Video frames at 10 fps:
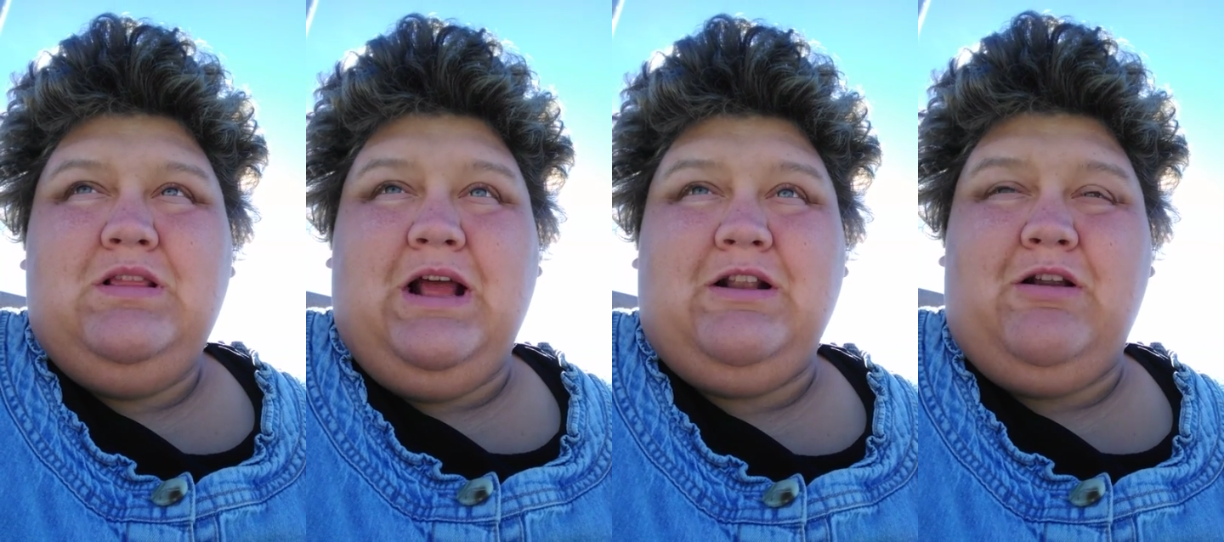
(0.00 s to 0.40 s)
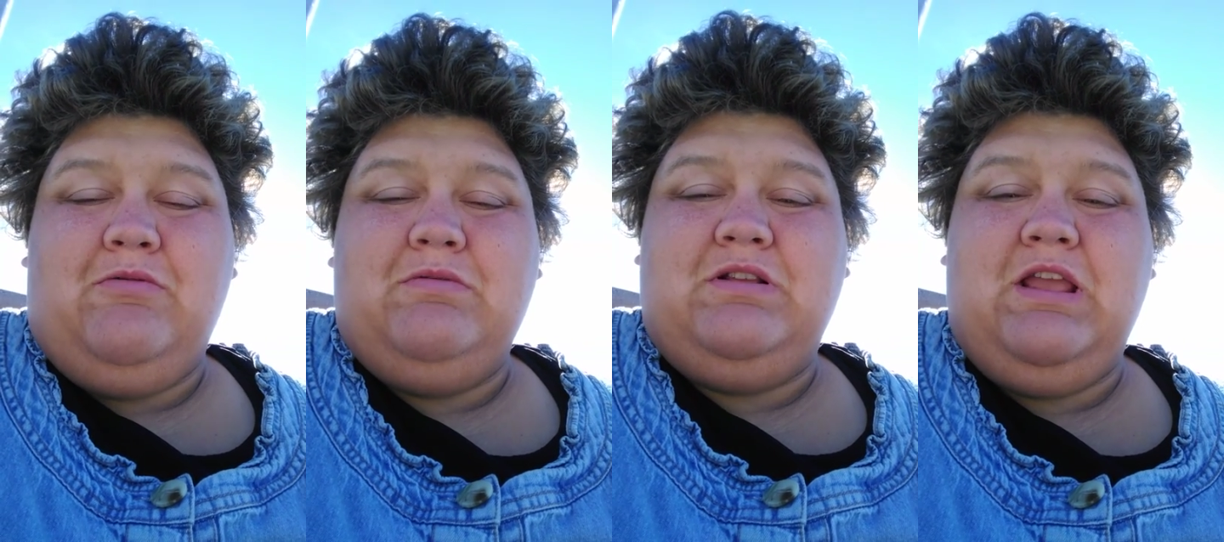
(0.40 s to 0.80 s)
that
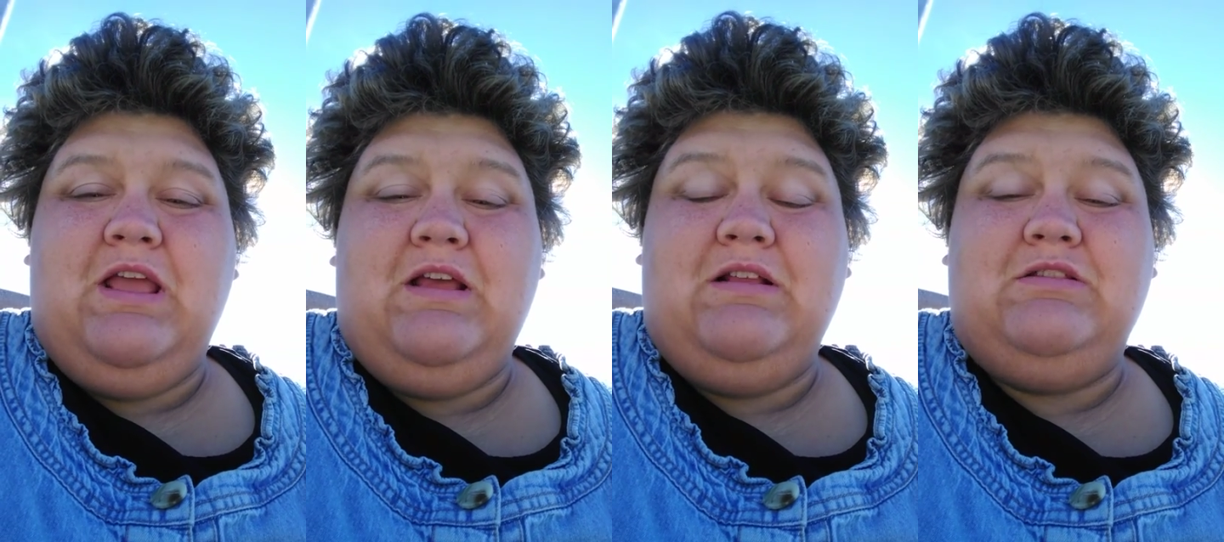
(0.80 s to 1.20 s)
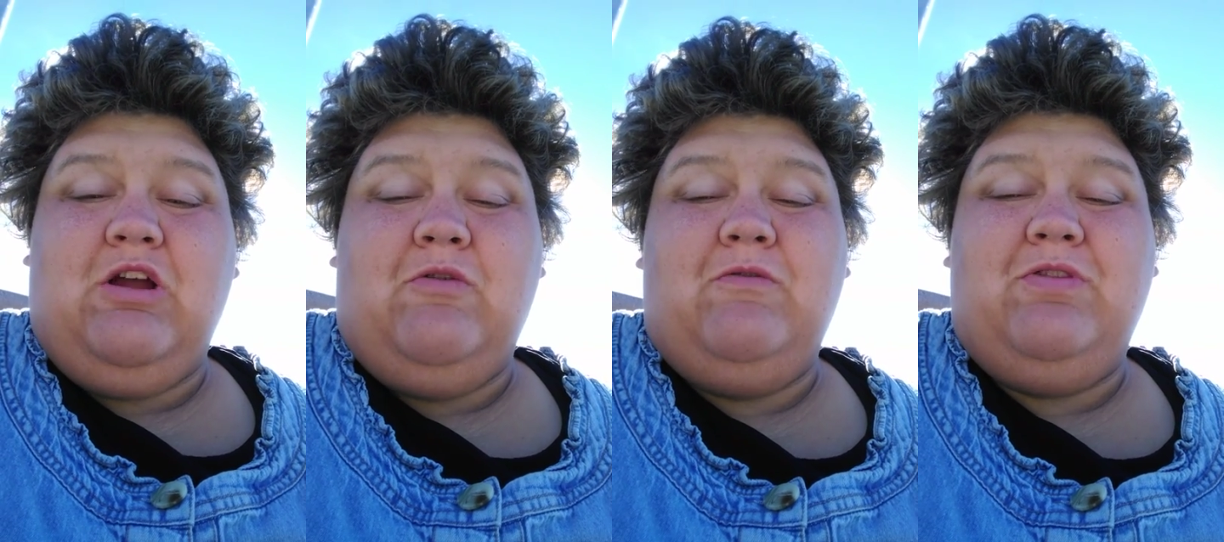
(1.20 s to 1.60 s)
don't hit,
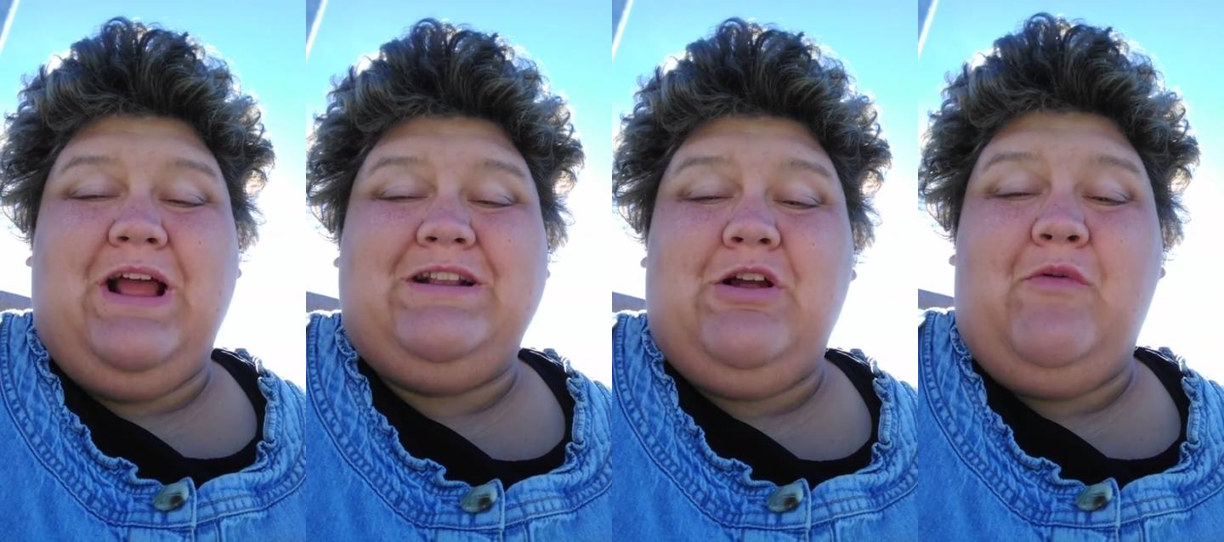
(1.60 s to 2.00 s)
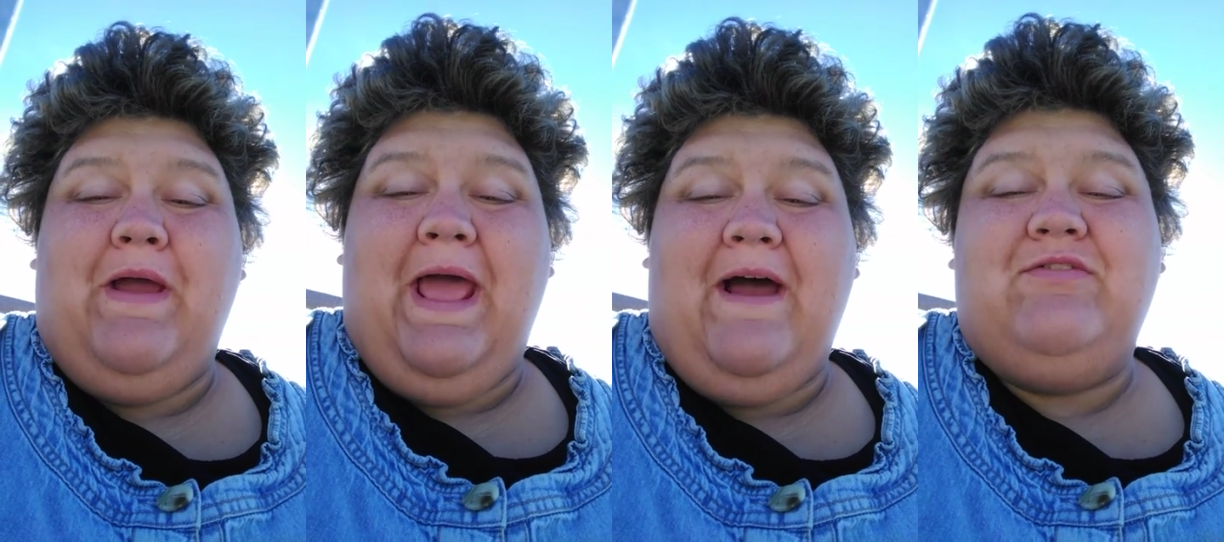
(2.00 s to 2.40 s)
don't that
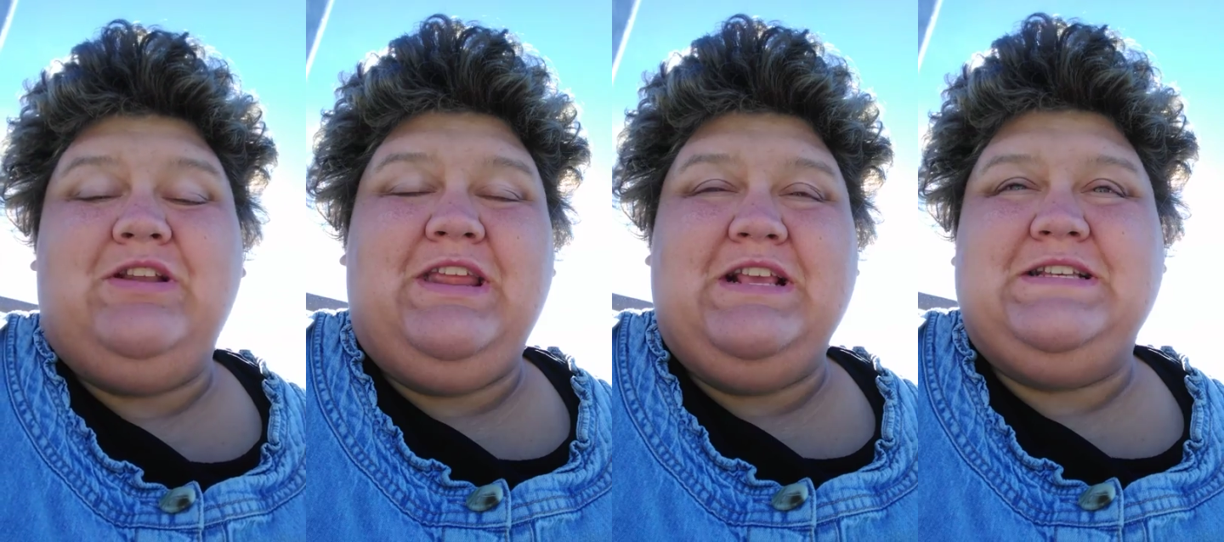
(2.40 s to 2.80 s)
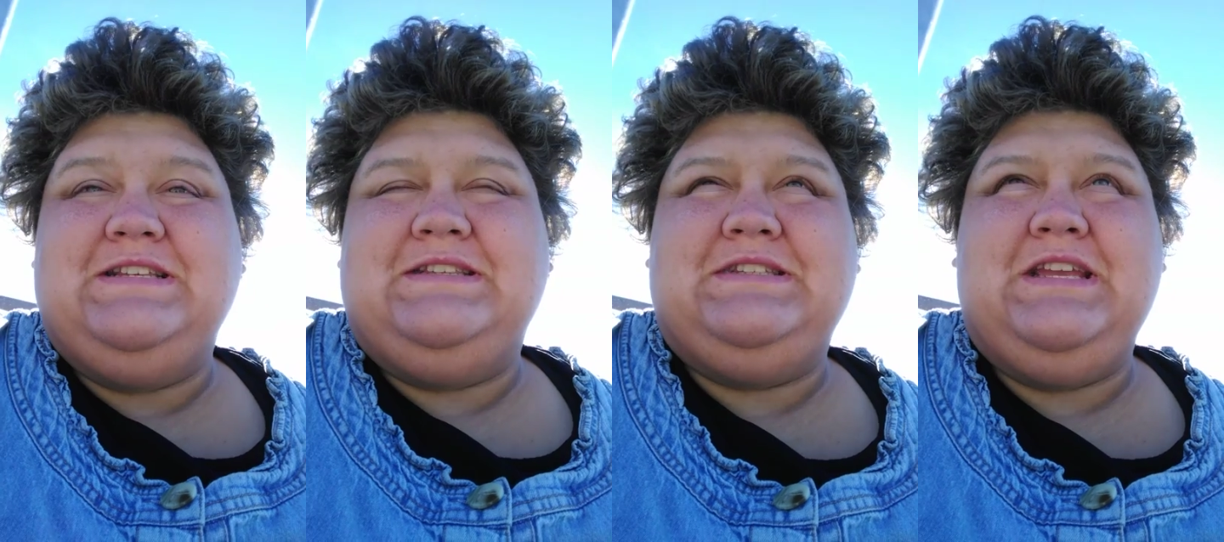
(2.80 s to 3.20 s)
don't have the
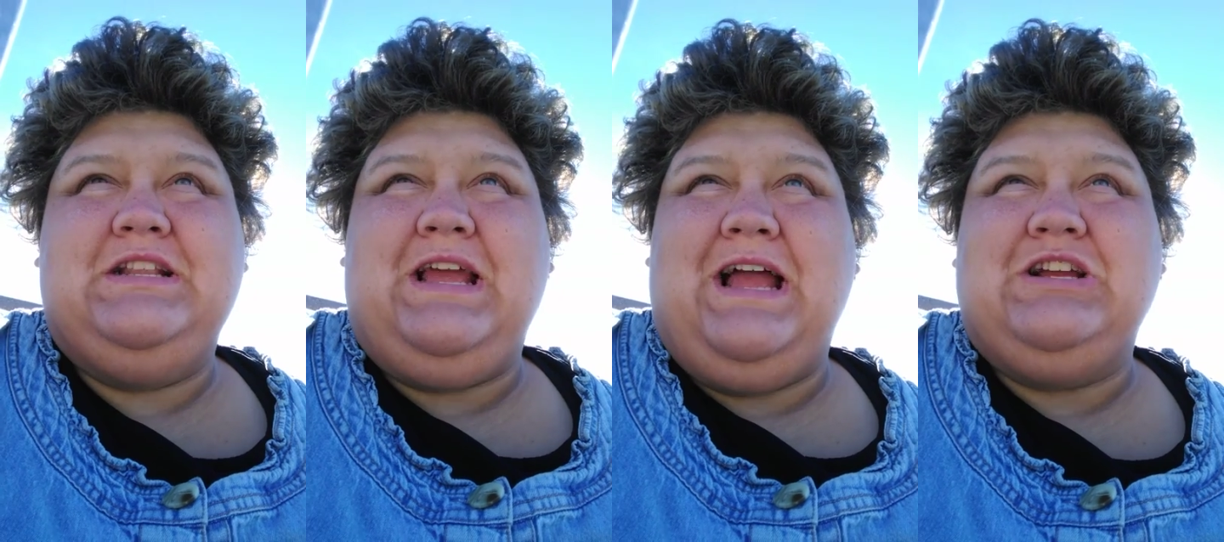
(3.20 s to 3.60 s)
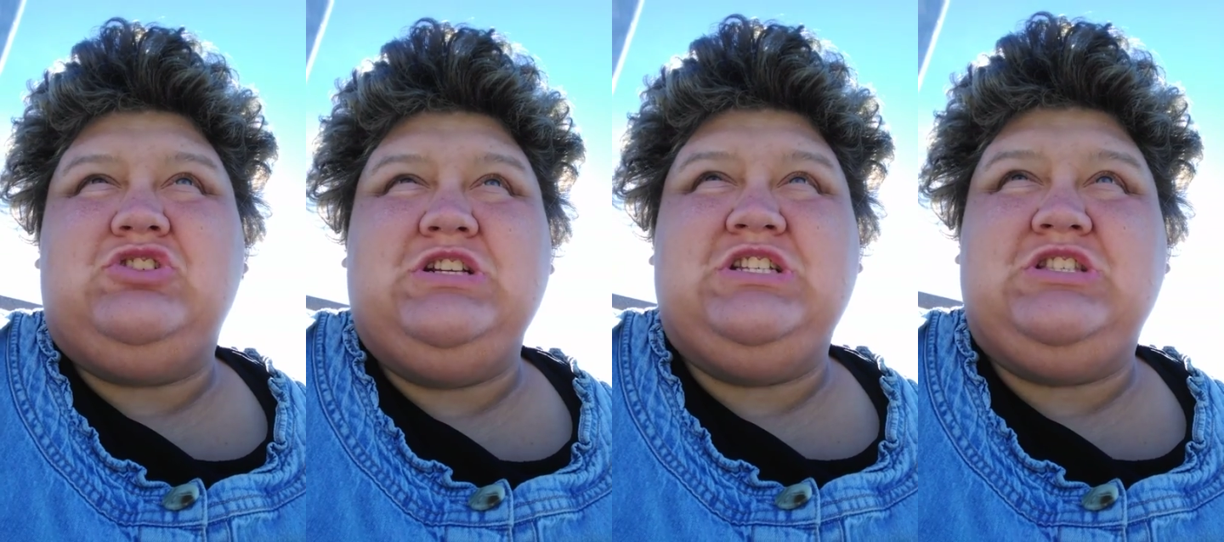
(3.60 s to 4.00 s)
decency to
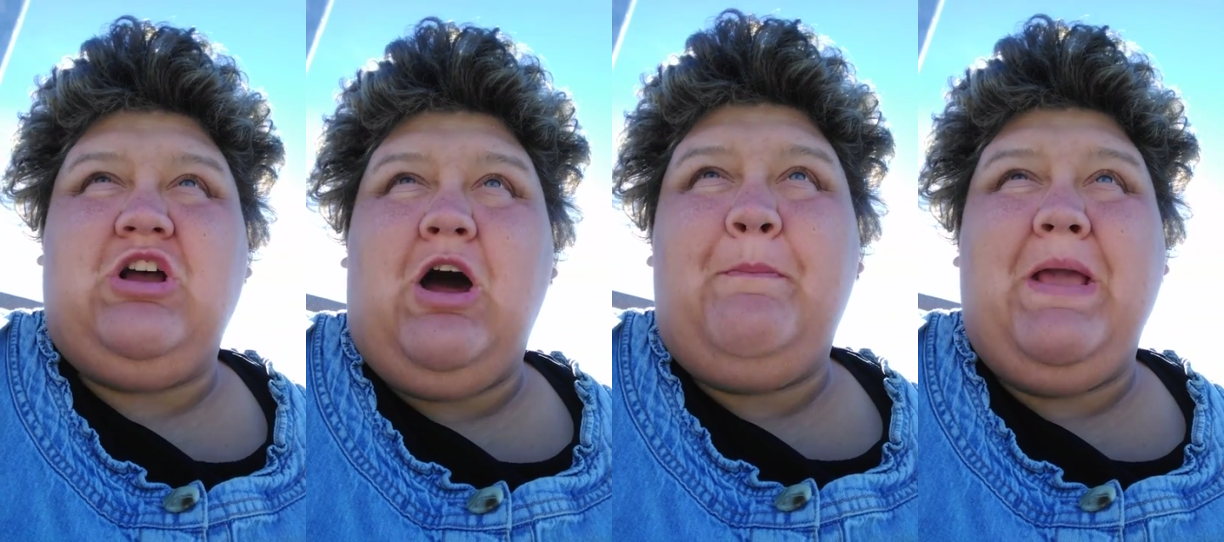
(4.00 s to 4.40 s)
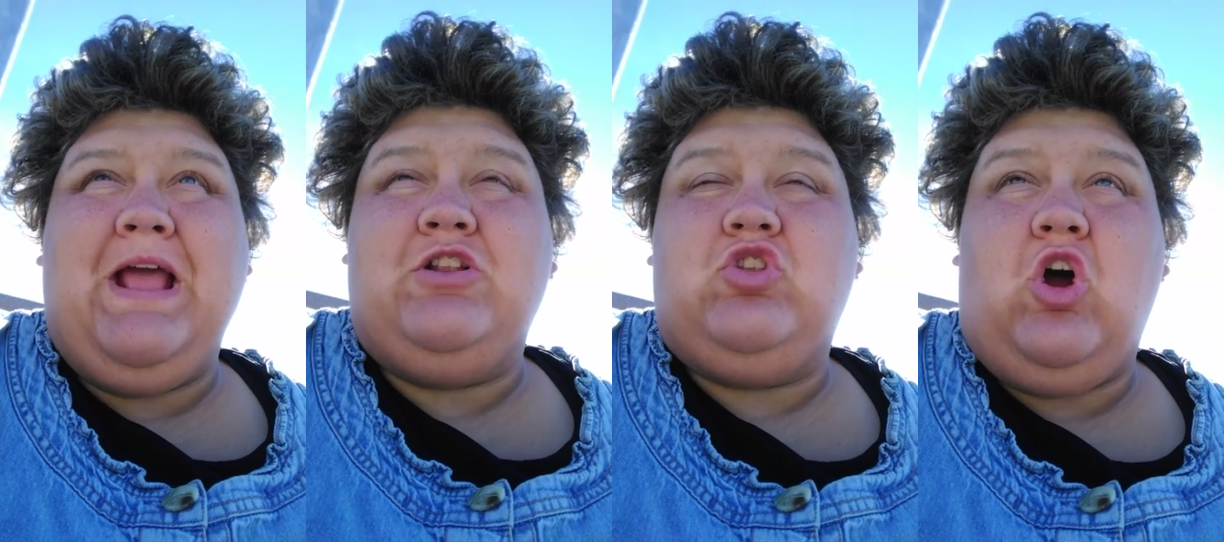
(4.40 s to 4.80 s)
actually stop
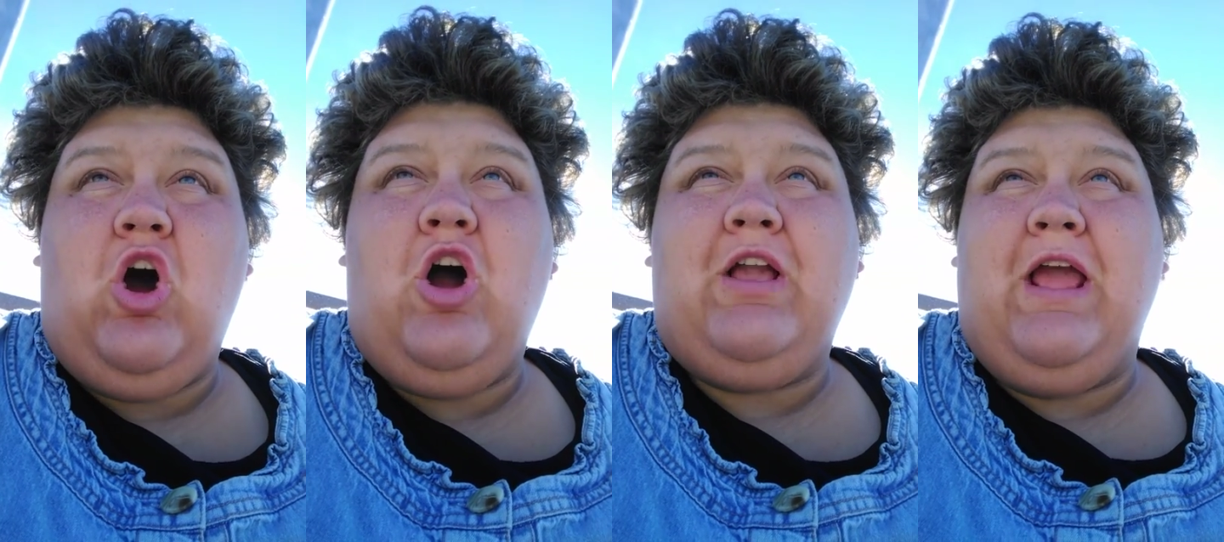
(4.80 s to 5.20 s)
and talk,